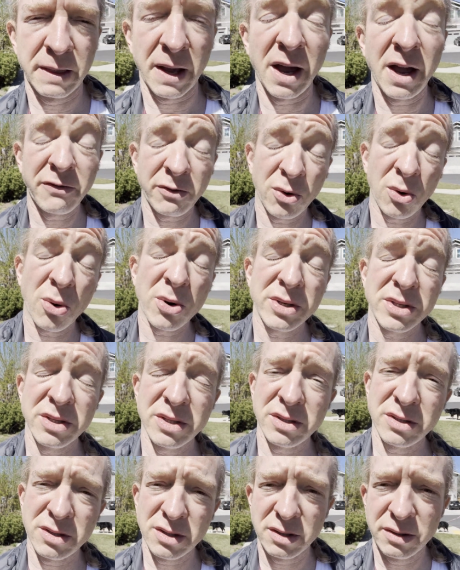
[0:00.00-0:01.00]
I have
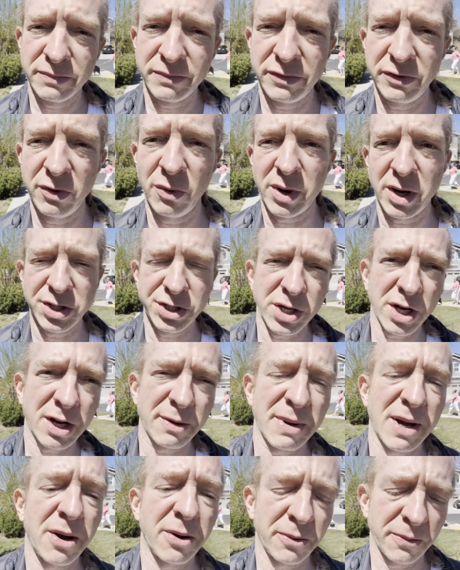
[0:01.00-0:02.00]
courses if you want to check
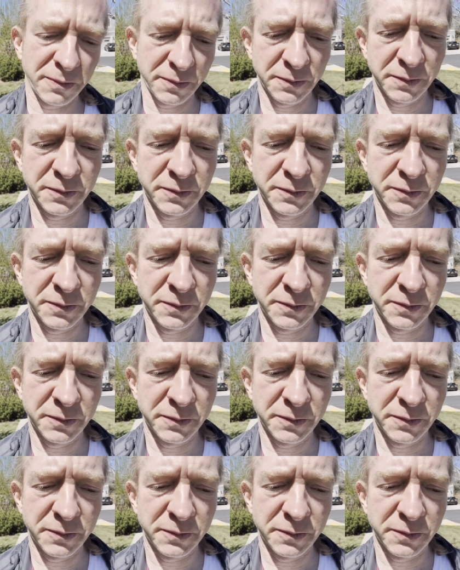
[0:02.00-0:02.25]
them out.